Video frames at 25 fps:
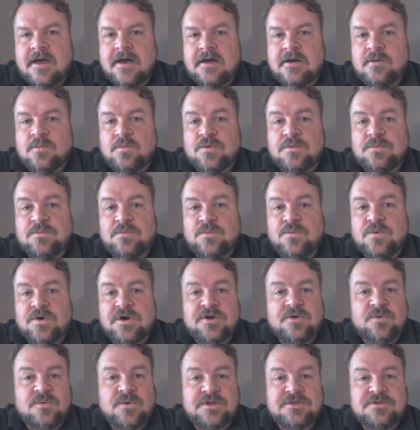we're
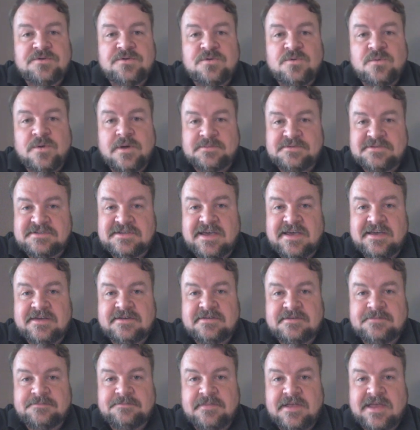gonna run through the
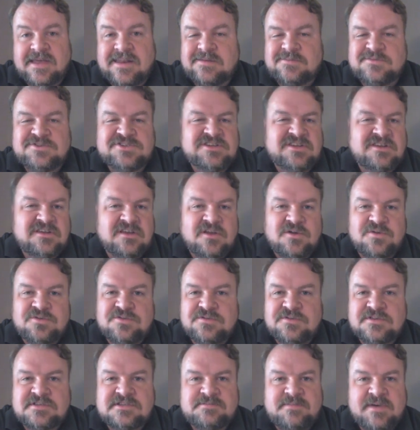website, and I'm just gonna go
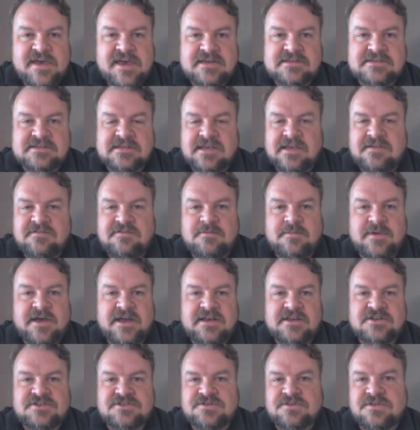through the specs and give you my
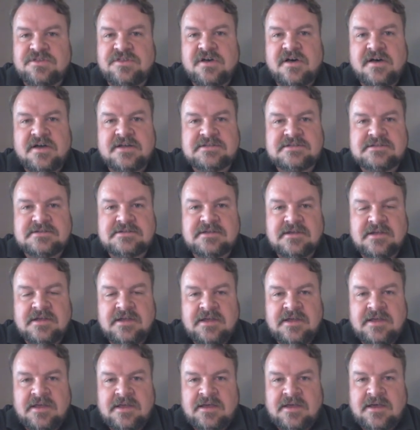initial thoughts.
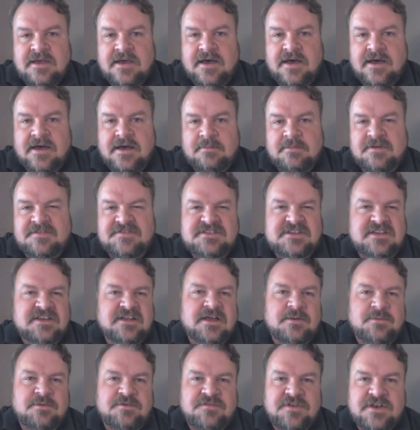I've seen a
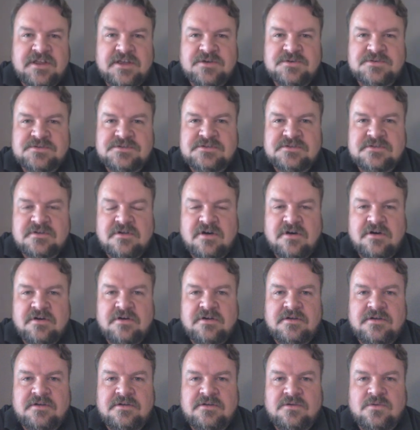couple videos
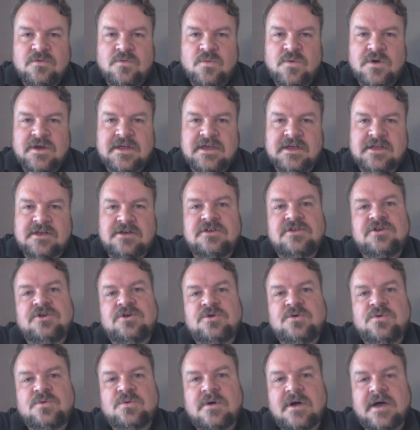on what it can
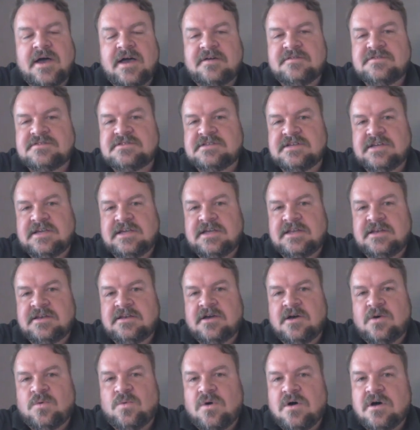do. I've seen
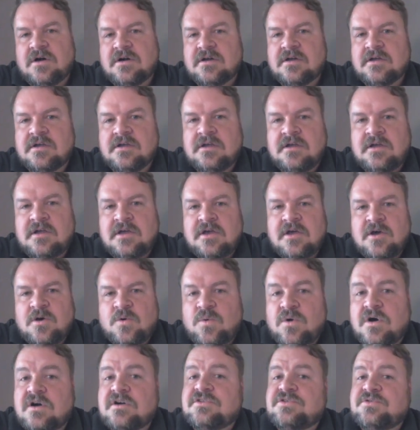a
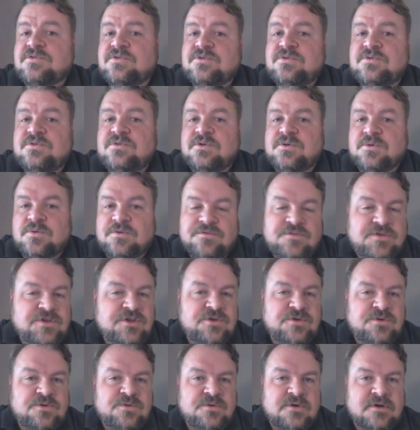walkthrough and
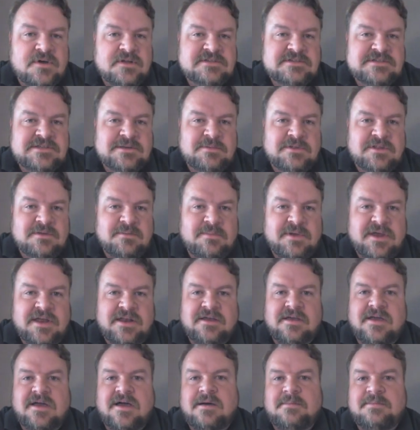review on some of the
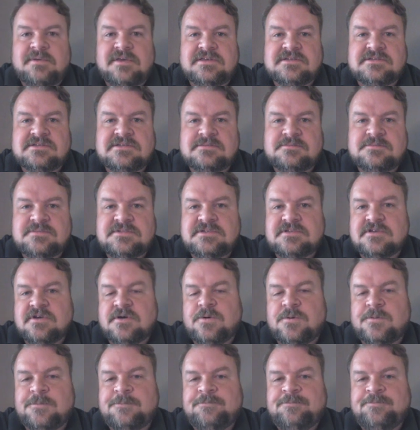beta copies.
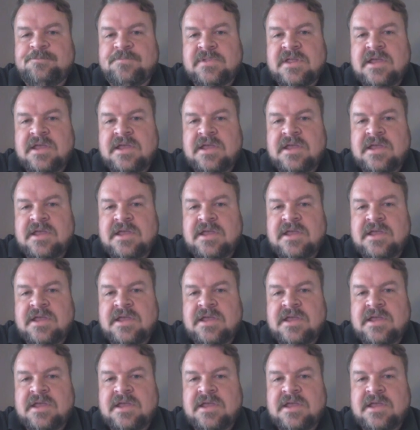So